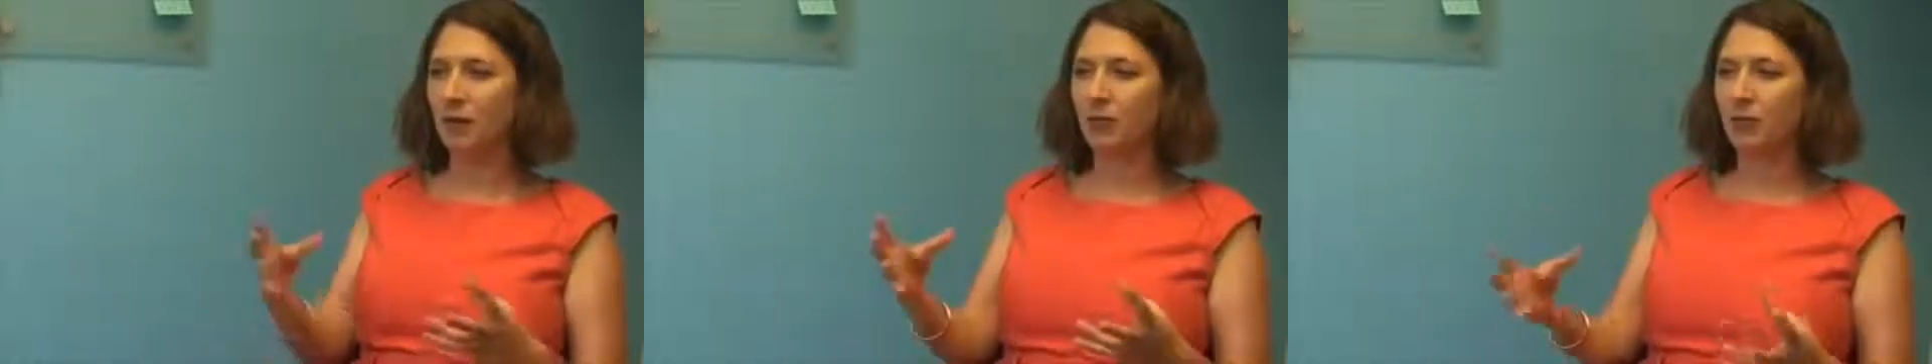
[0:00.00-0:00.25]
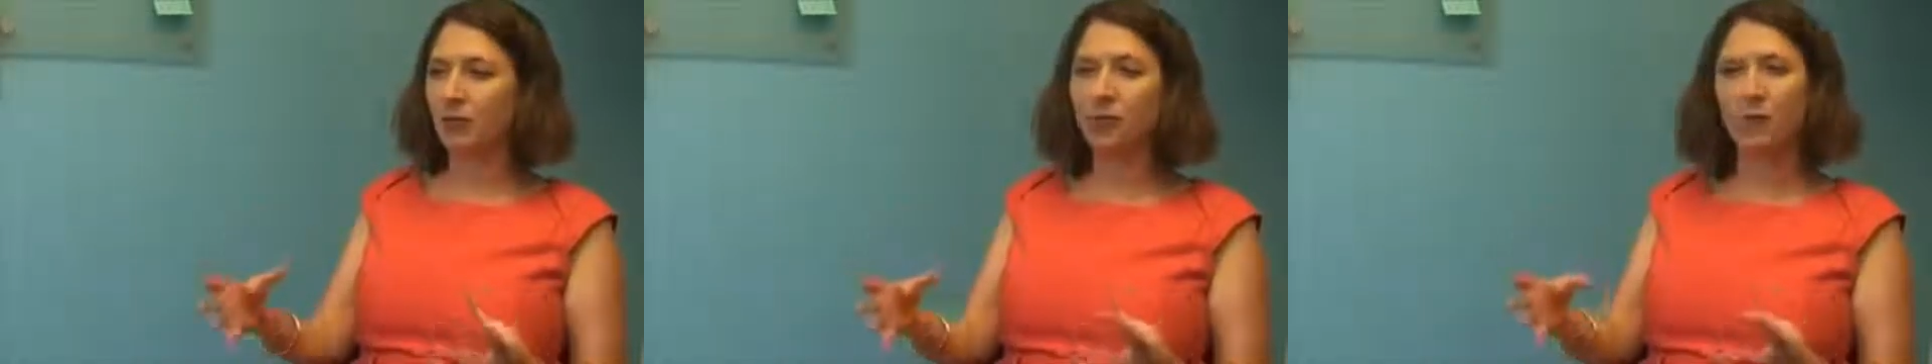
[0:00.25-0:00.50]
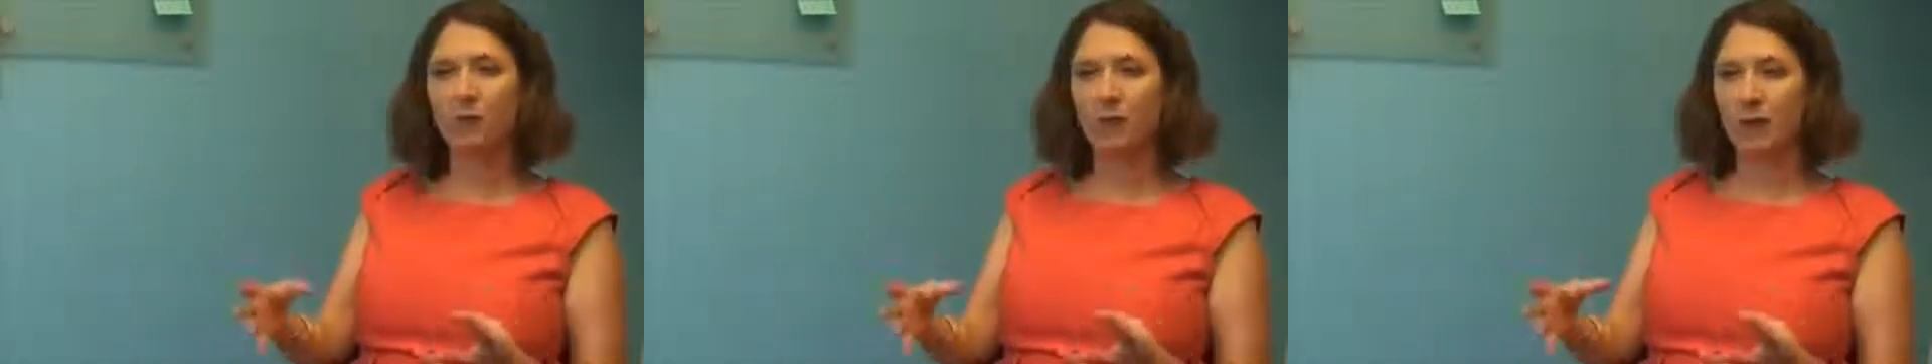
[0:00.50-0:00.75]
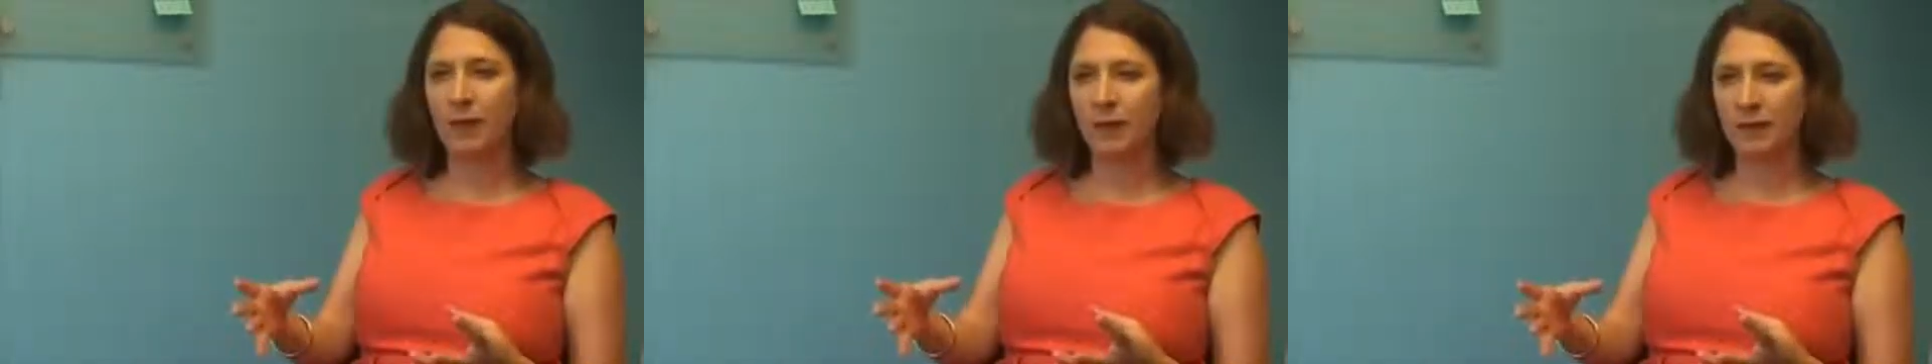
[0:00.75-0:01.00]
remove
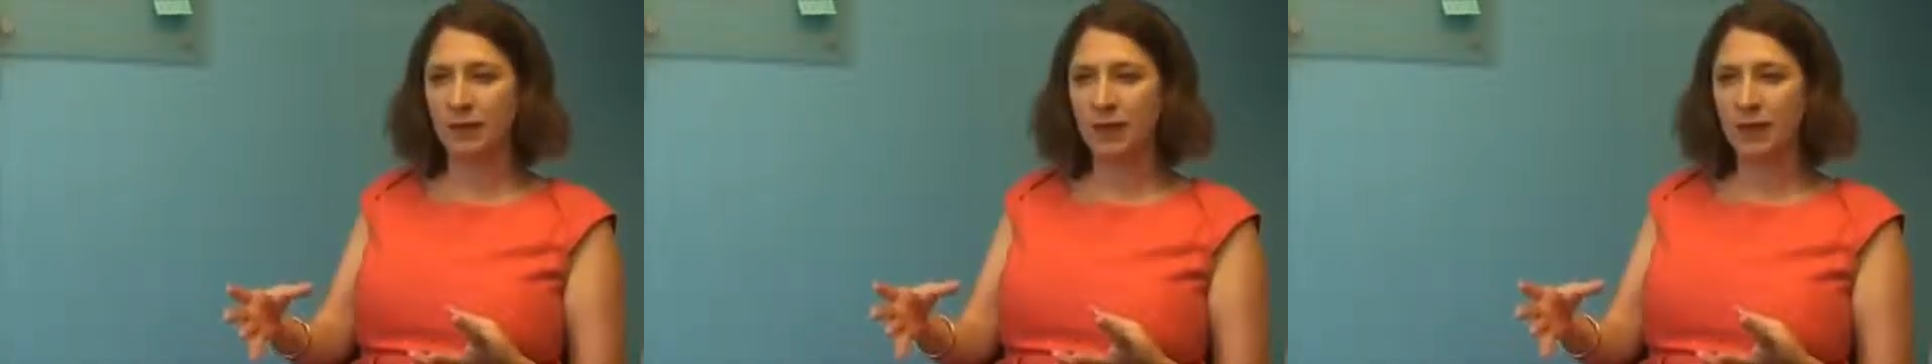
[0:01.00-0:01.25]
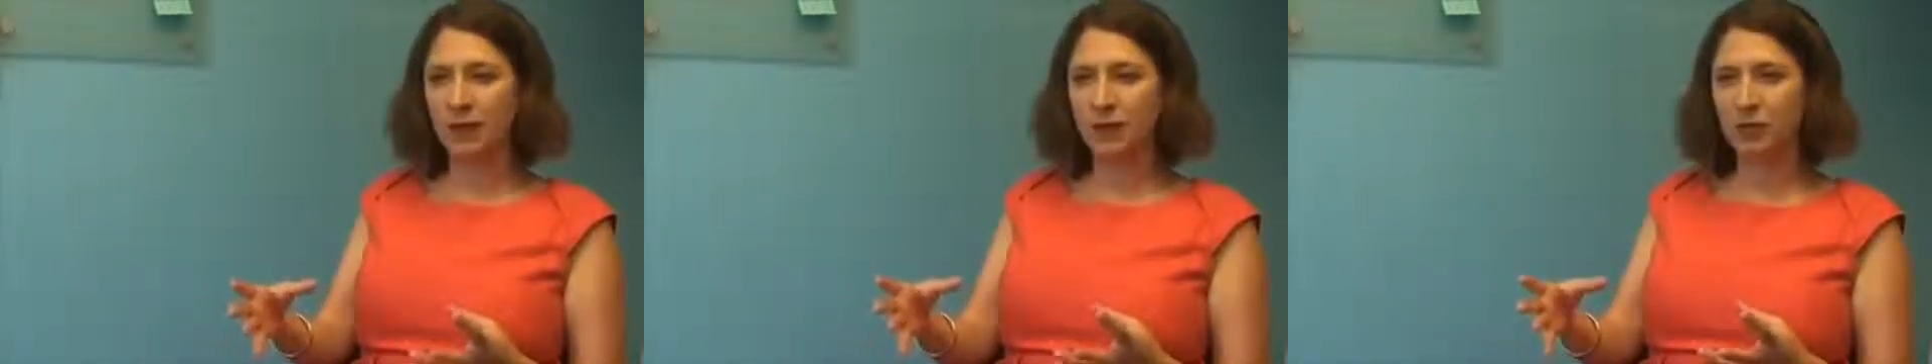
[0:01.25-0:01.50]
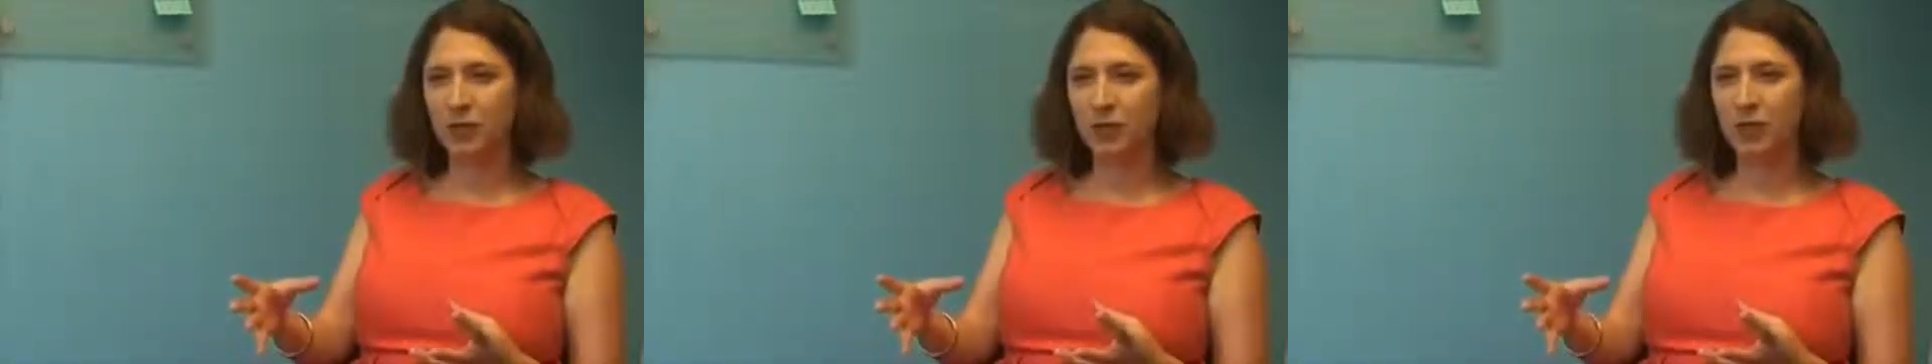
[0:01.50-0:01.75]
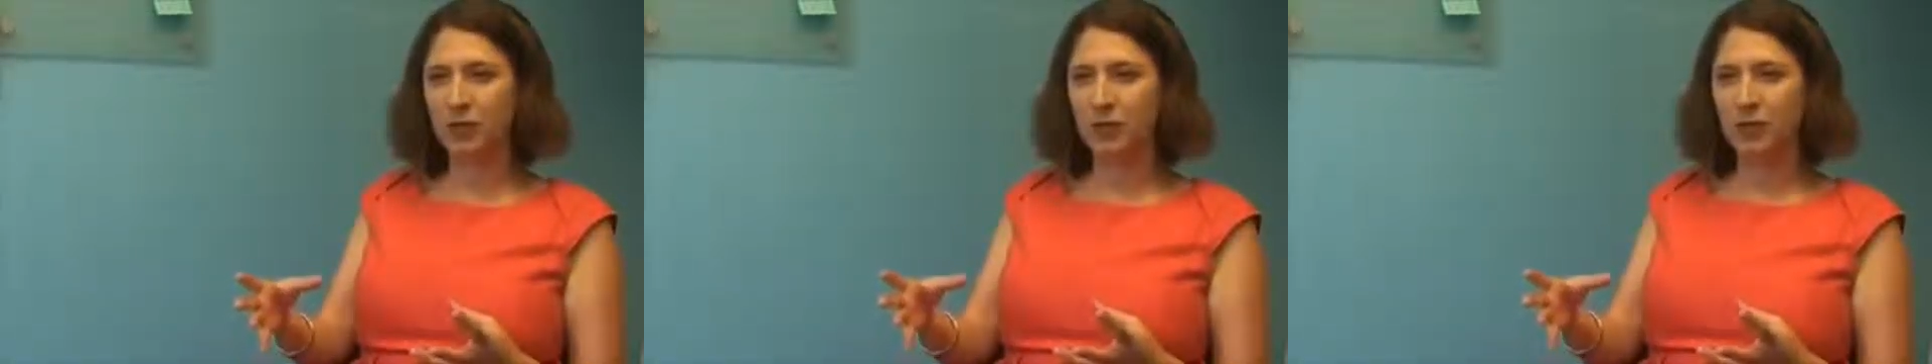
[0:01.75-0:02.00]
barriers to
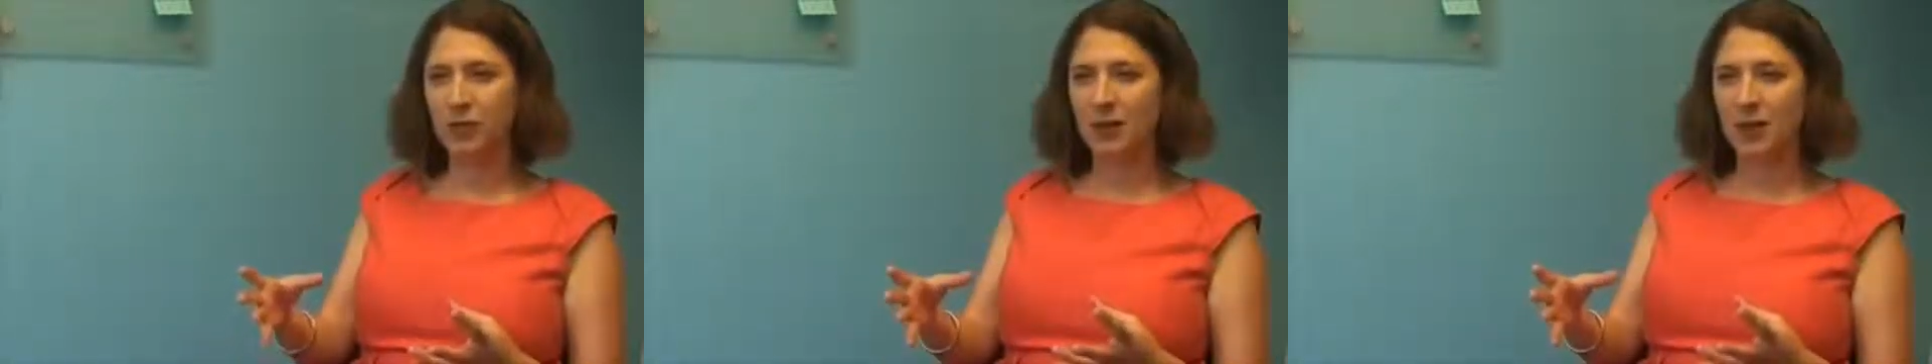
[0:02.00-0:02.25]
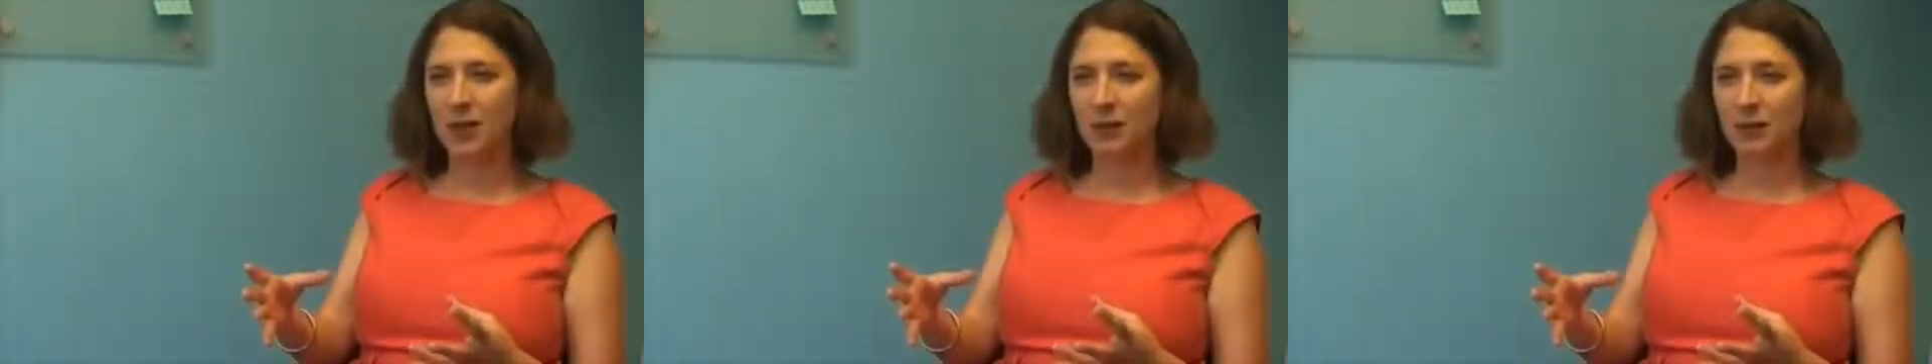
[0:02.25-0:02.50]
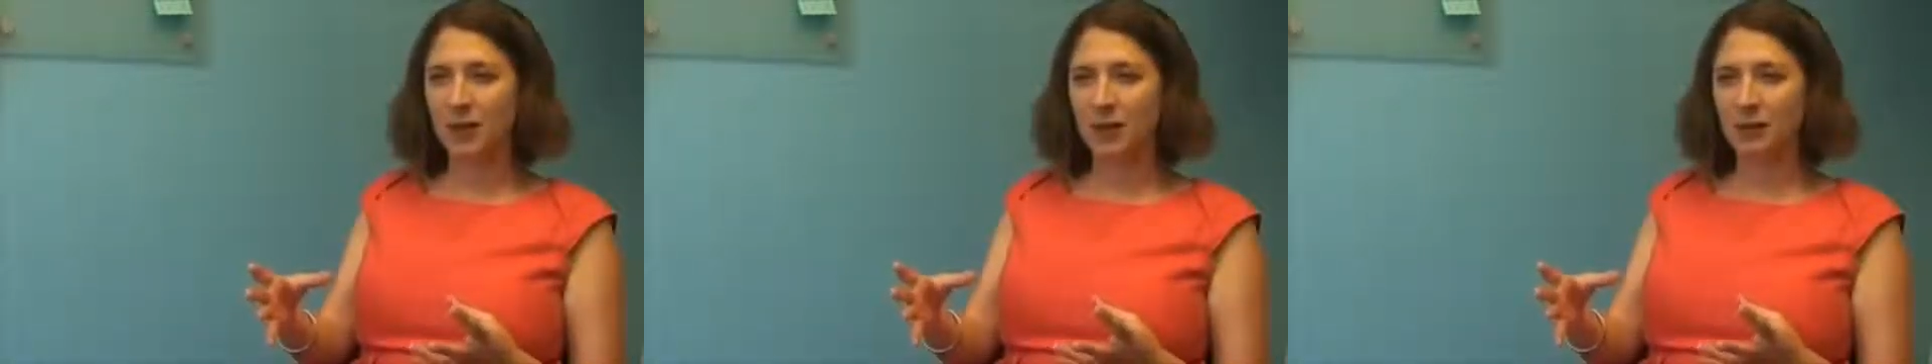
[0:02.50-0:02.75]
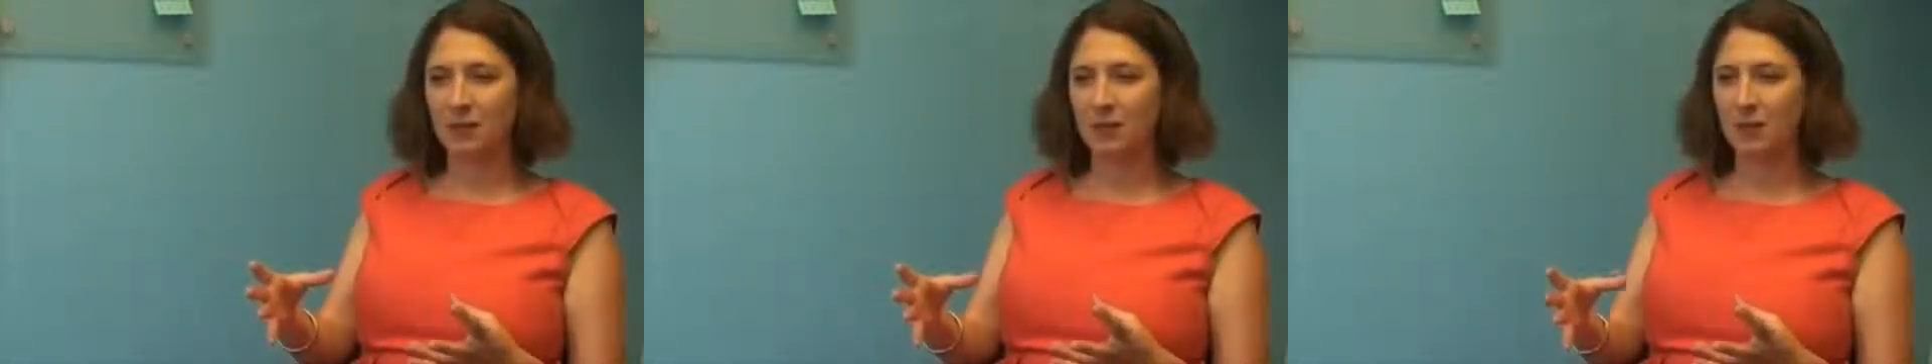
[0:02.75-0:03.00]
entry,
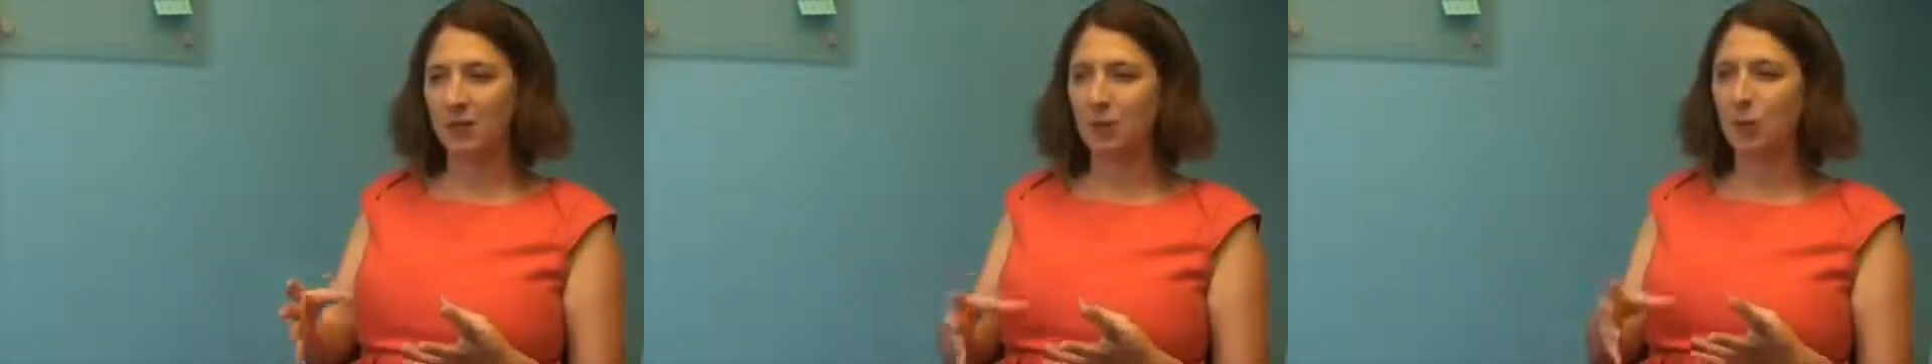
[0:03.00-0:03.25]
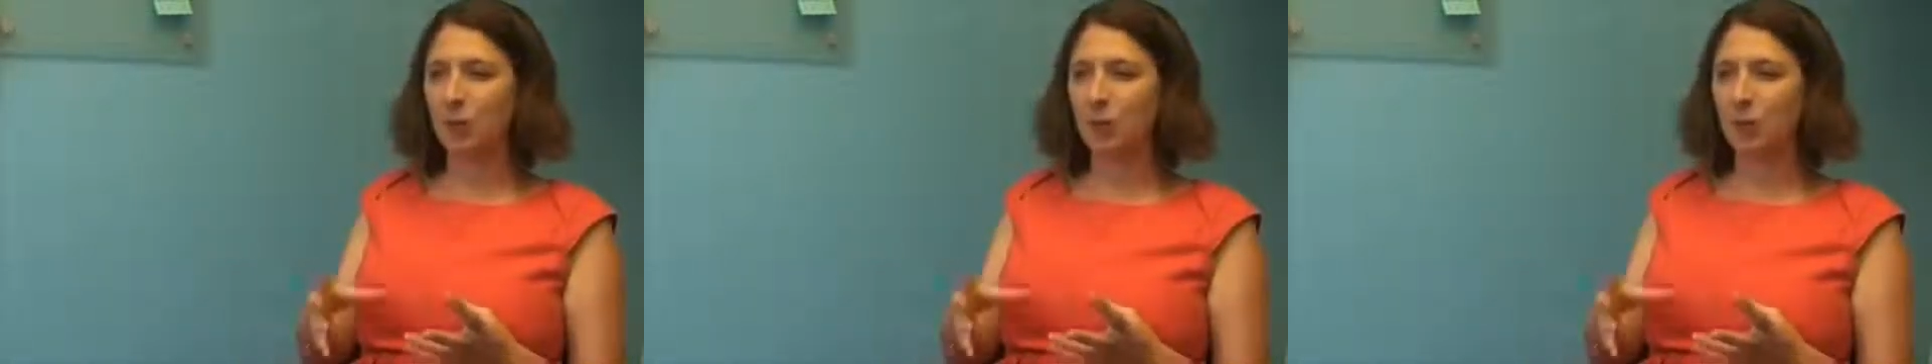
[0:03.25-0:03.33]
and to